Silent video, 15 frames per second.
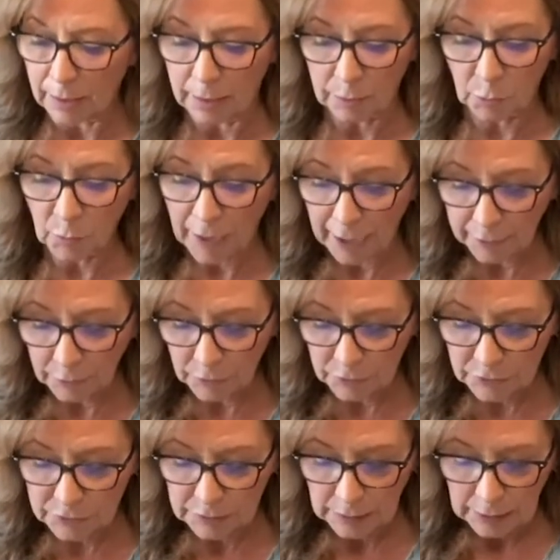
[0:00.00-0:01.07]

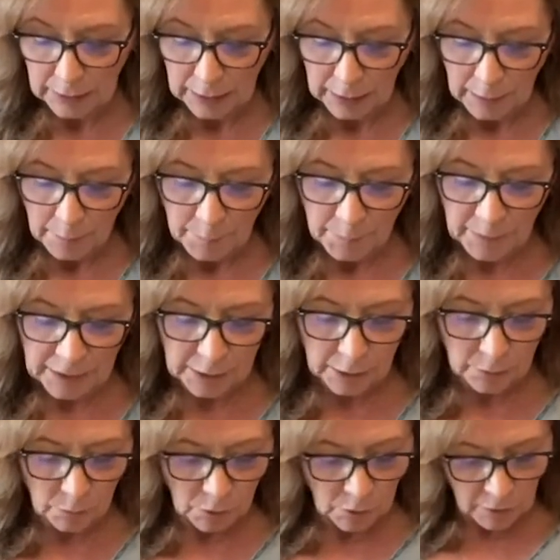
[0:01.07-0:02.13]
crackers. But
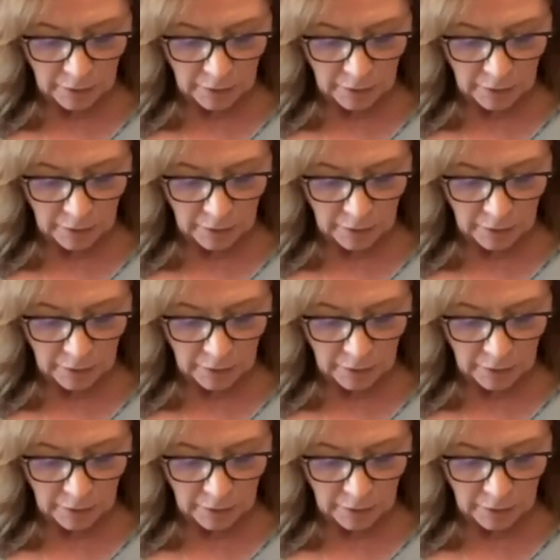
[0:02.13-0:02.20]
you